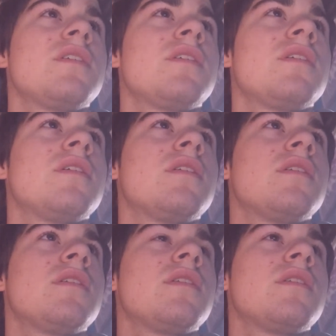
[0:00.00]

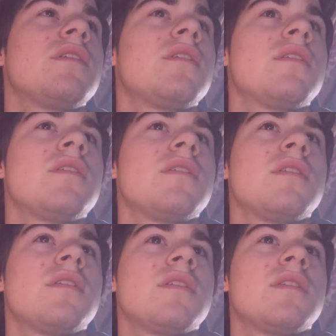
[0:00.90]

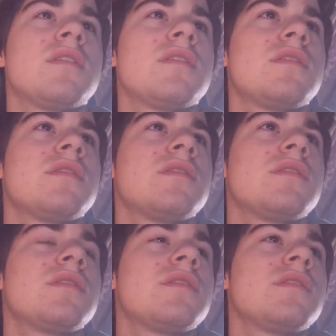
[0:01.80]

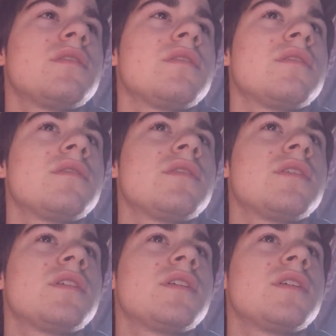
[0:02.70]

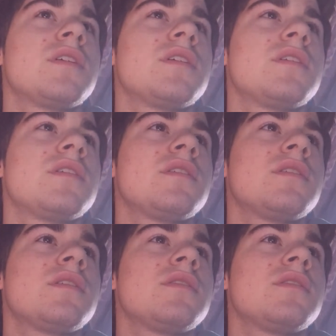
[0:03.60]
Nothing is said.